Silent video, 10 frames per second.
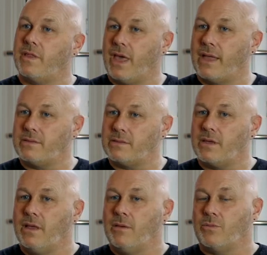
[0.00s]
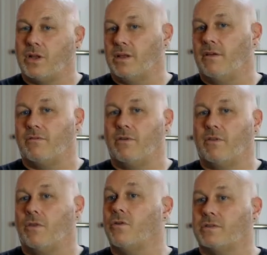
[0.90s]
at the end. But I never
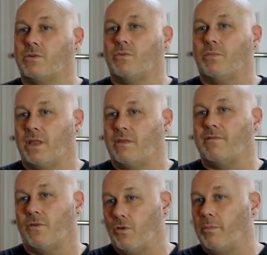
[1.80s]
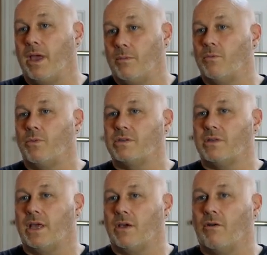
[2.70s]
thought it would be the full payment which
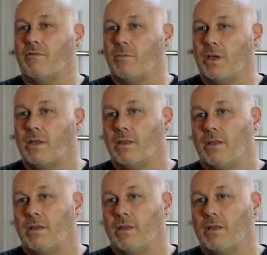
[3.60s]
they got for me.